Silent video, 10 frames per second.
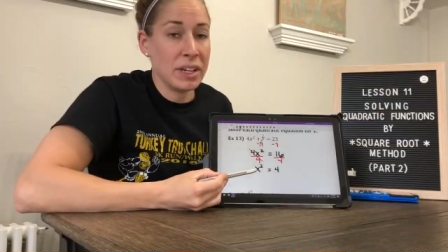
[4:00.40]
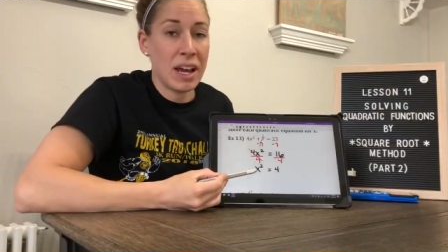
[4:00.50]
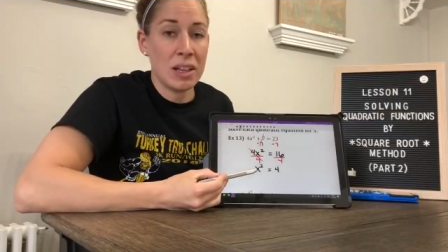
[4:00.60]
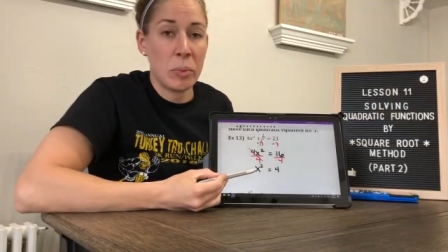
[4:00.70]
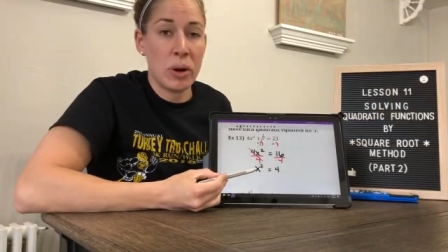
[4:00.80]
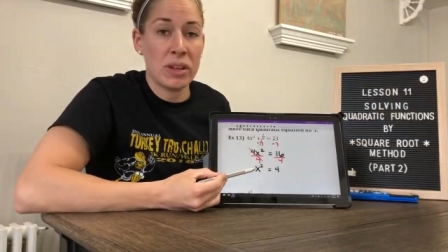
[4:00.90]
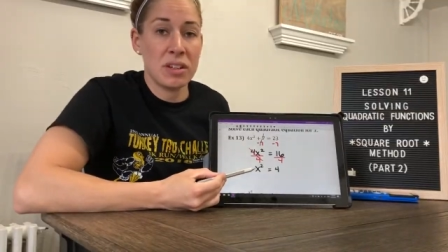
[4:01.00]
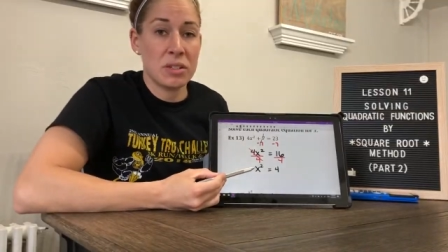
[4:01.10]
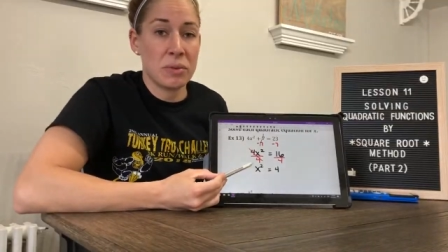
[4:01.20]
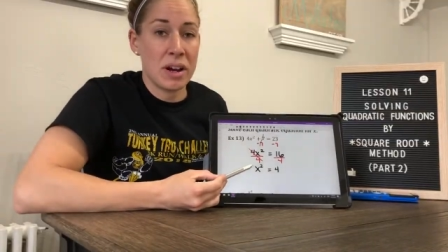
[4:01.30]
got the part
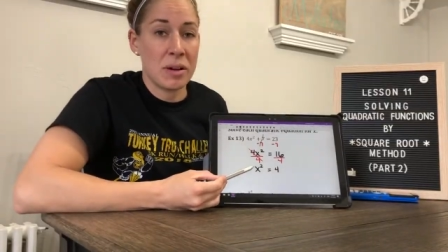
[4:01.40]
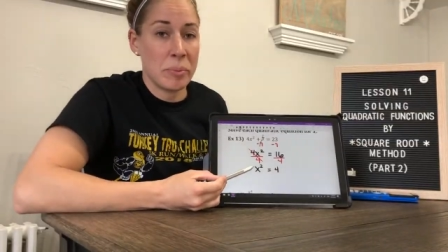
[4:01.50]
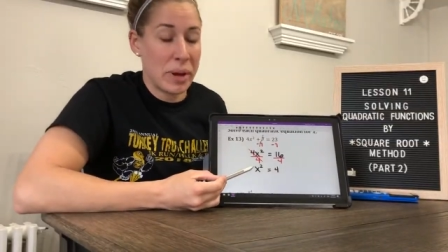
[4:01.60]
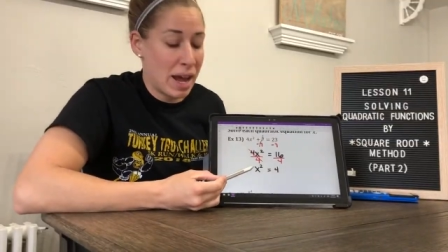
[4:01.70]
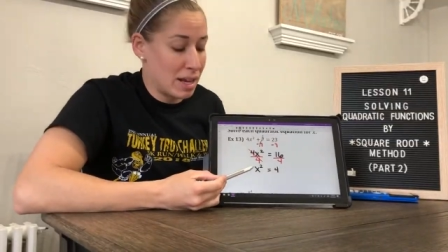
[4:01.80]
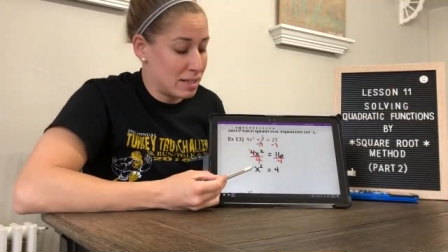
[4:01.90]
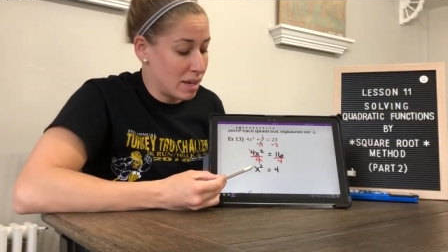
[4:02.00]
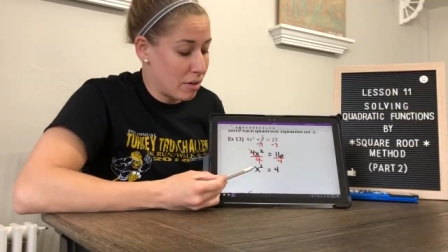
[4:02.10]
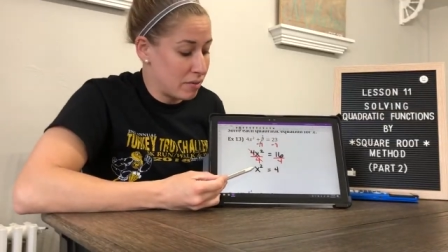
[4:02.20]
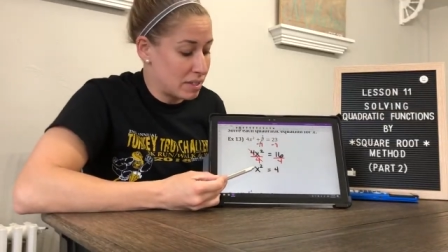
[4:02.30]
that's squared by
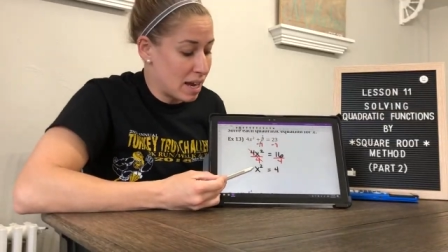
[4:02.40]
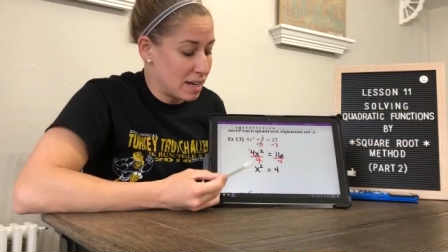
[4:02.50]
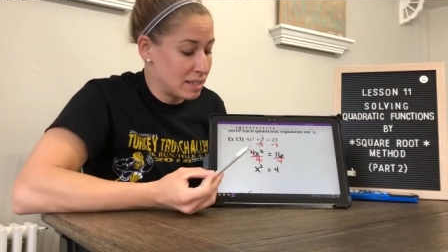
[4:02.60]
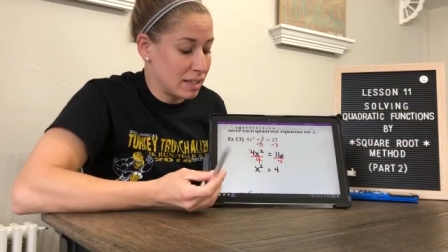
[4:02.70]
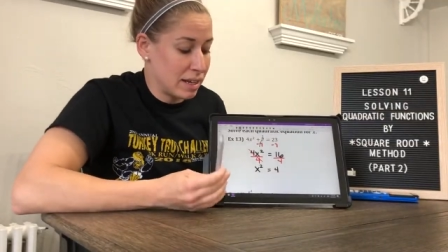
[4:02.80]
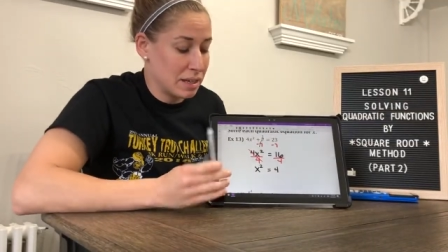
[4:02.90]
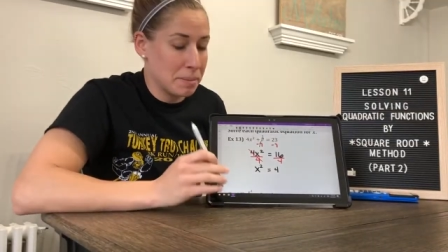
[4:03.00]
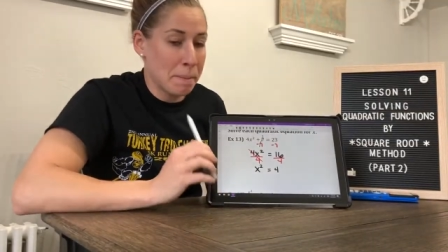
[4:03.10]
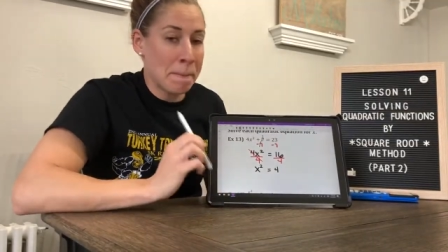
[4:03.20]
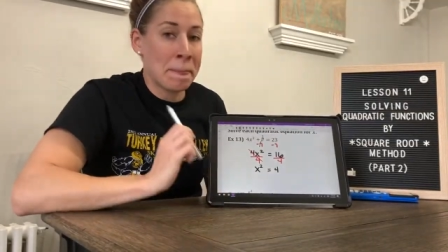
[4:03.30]
itself. It's isolated.
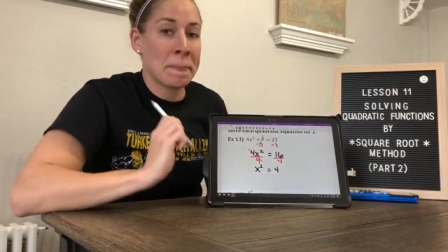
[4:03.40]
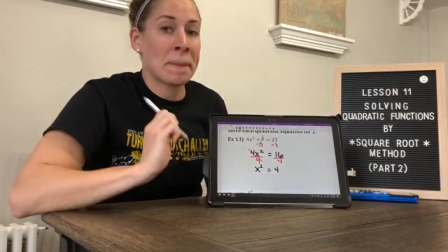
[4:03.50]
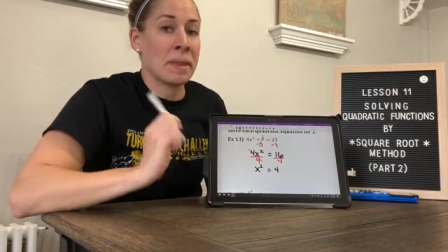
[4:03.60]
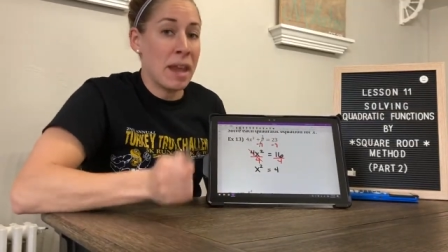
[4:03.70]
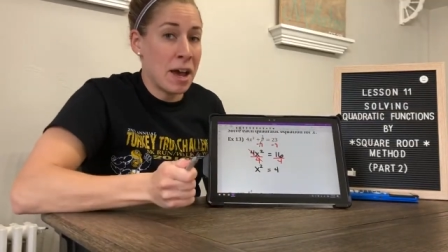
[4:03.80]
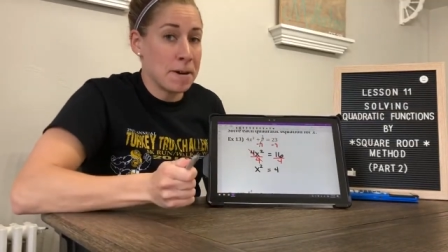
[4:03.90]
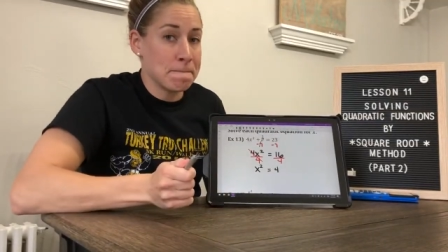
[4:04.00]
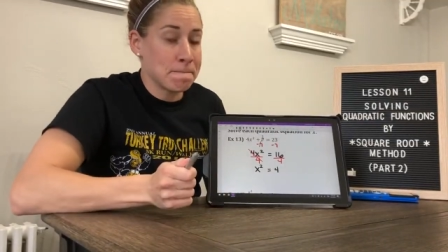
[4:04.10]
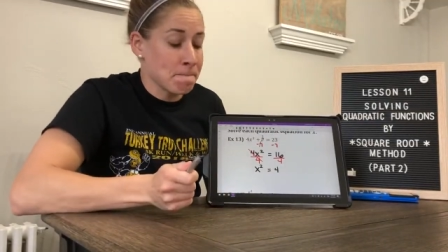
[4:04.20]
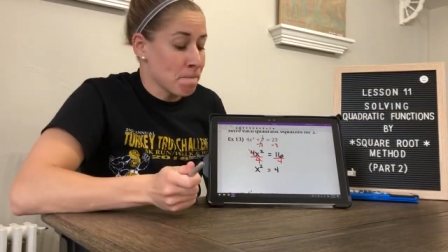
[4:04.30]
Now,
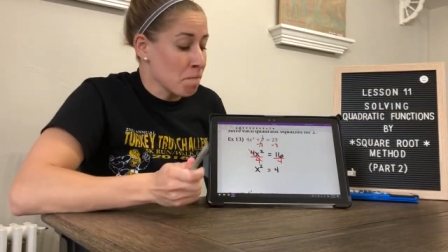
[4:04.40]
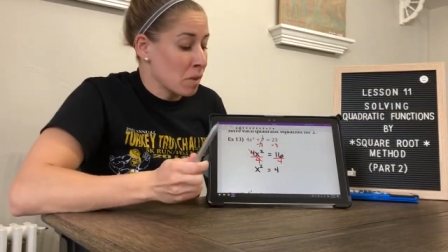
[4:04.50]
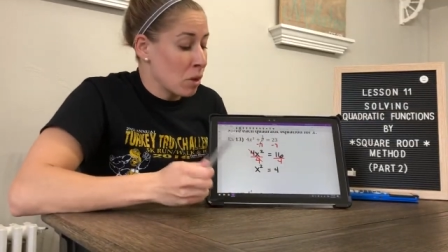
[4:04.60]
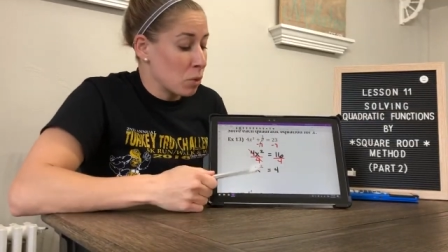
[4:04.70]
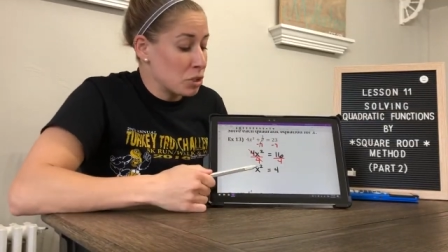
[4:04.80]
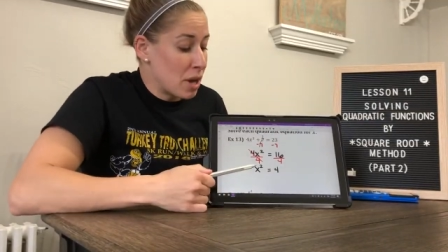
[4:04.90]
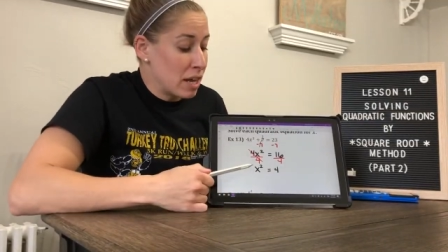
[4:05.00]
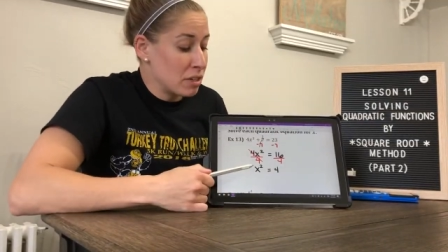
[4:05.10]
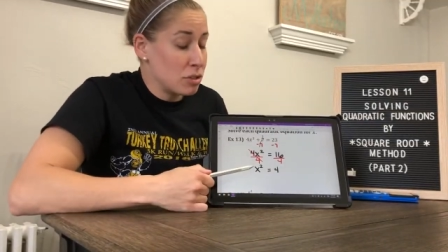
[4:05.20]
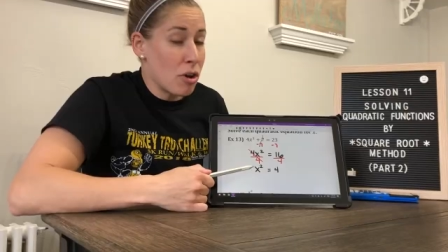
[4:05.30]
we're trying
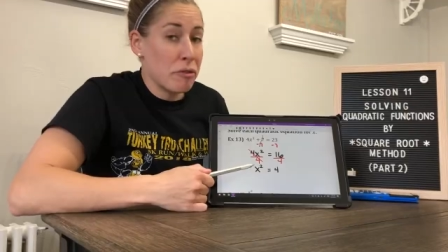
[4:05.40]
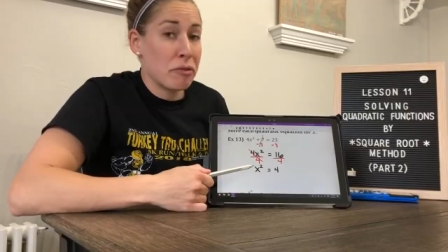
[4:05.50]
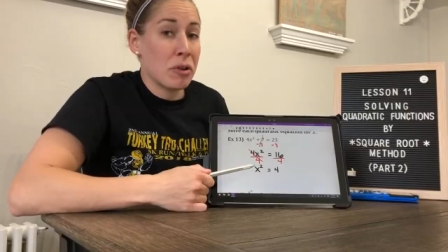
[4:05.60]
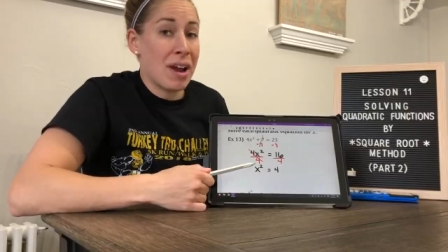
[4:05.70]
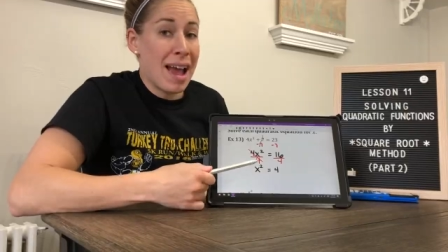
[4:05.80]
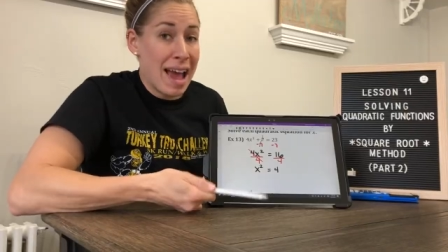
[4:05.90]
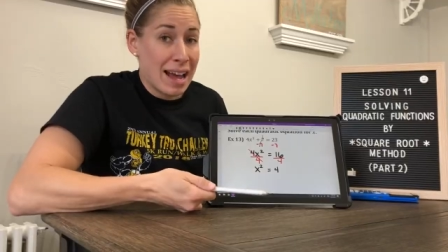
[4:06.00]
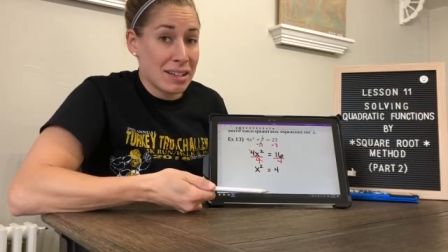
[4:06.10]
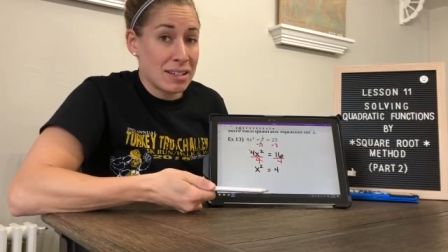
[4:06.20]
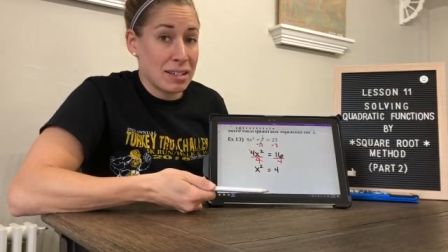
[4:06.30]
to solve for
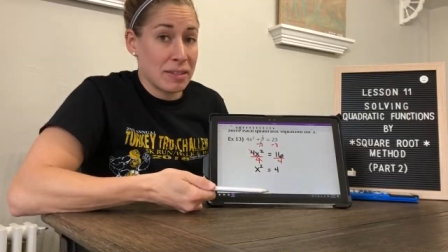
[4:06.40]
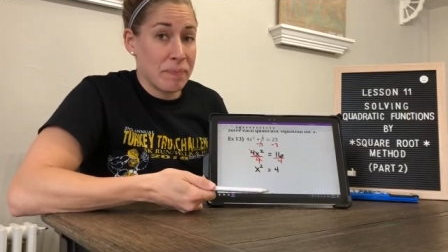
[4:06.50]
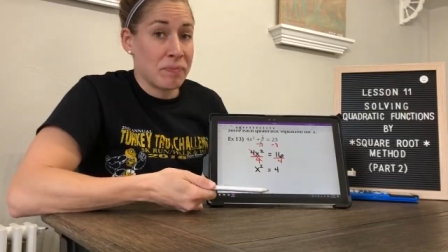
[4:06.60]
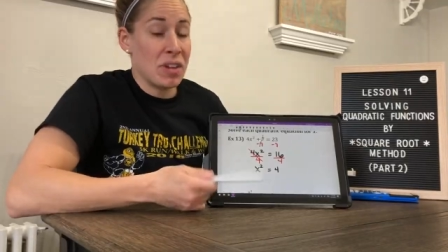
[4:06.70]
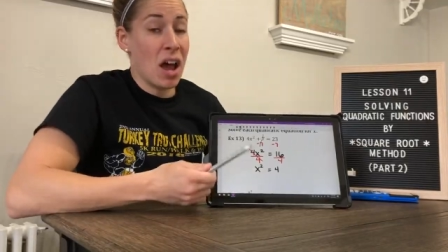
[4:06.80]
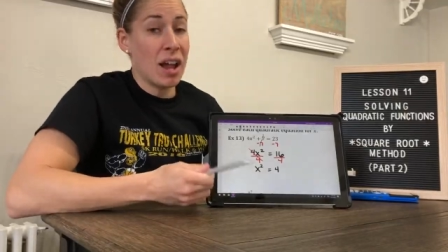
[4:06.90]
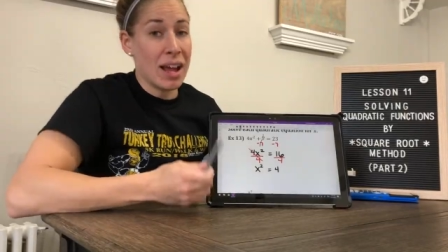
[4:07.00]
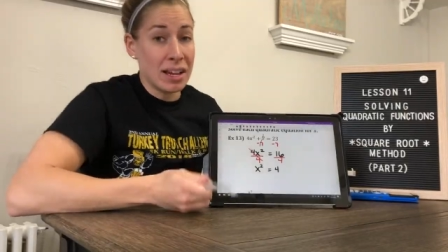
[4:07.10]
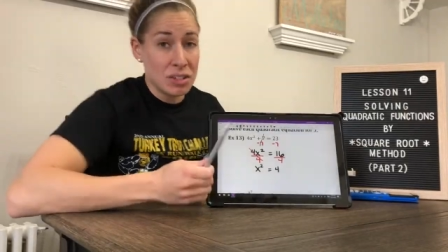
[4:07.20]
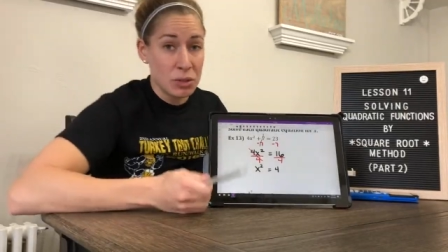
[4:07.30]
x, not
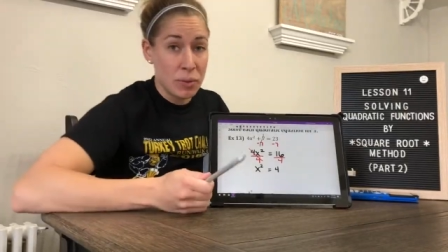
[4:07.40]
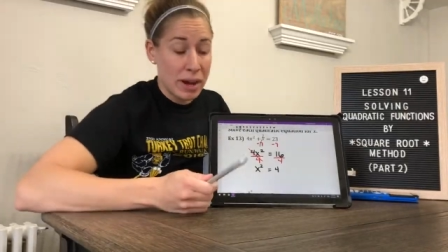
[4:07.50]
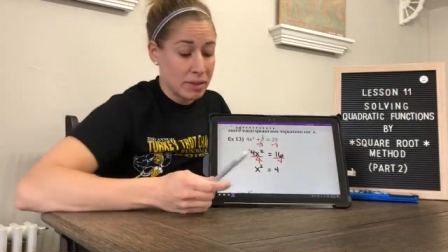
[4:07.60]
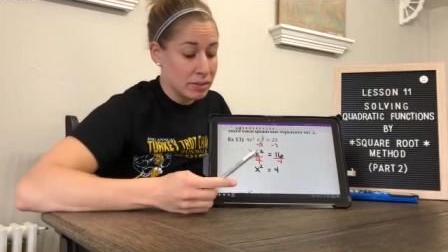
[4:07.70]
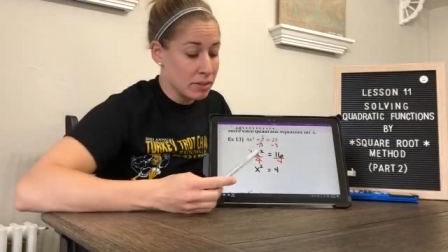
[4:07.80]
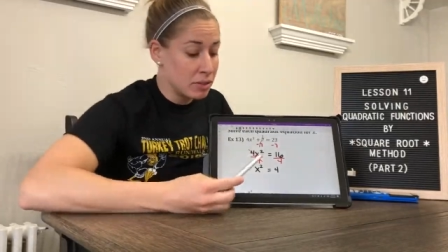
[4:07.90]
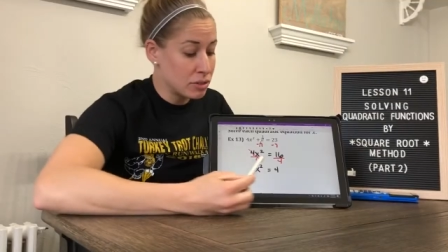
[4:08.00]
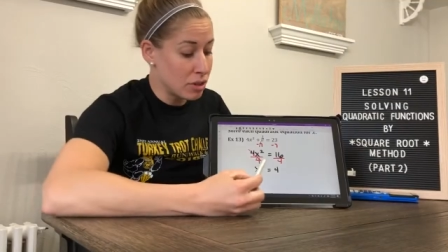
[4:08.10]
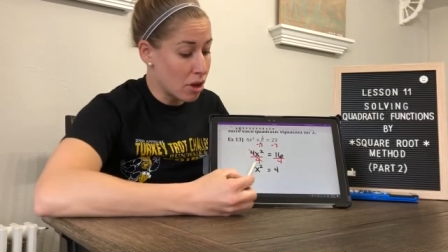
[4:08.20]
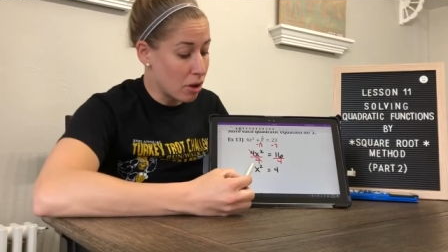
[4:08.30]
x squared.
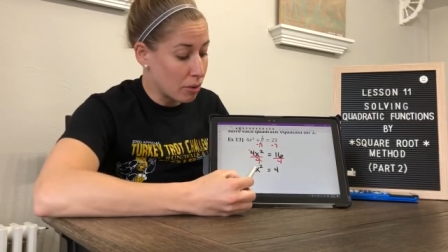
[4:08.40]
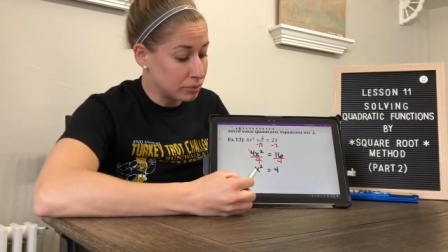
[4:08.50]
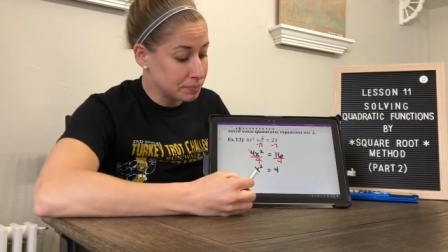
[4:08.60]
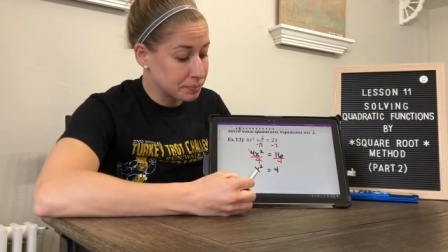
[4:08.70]
So,